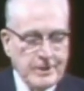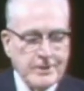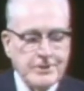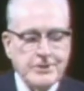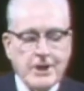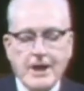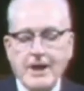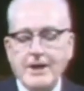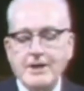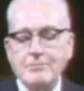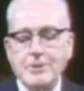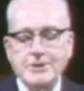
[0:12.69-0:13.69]

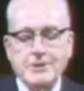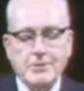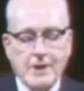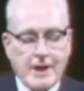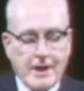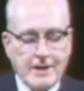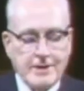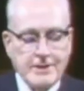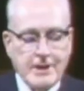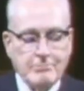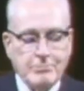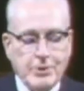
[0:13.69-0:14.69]
Zion must arise
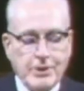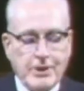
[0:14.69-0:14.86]
and put